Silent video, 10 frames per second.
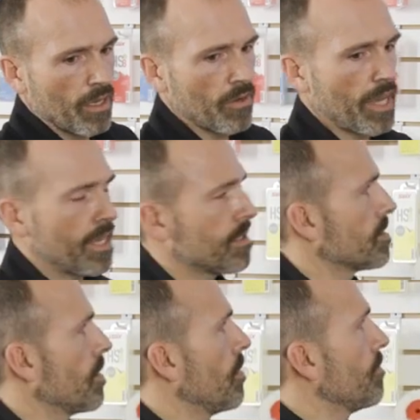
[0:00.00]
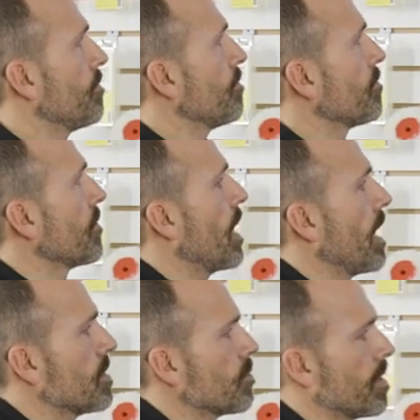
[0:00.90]
Okay, so
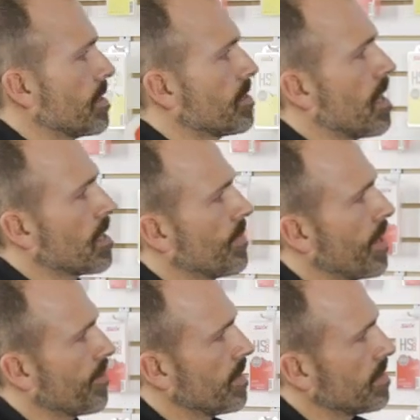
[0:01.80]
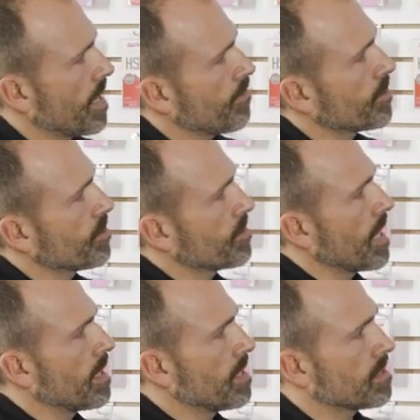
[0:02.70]
I just want to talk about the temperature
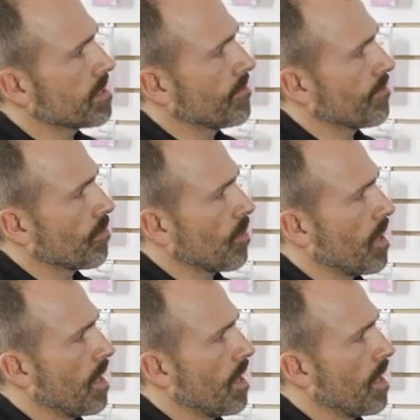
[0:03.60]
settings for